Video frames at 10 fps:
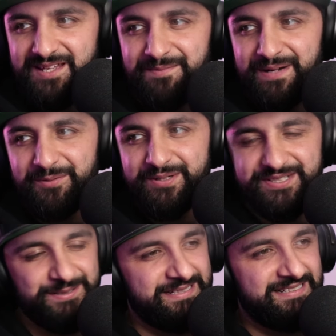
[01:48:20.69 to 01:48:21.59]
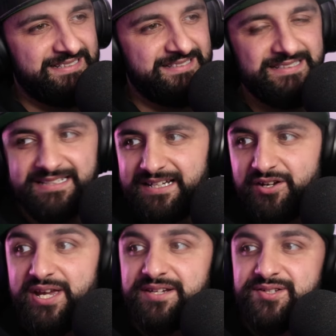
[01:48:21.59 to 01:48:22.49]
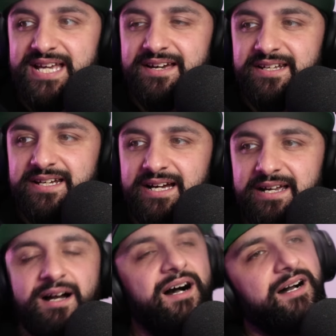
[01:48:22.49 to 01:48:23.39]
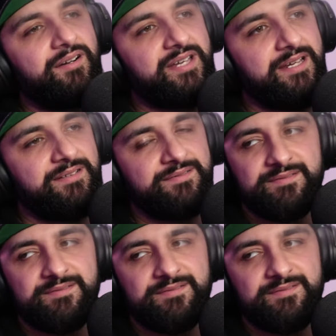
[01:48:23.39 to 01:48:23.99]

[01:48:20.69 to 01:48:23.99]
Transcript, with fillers: But we'll do it. Are you here till Saturday night? Ah, okay.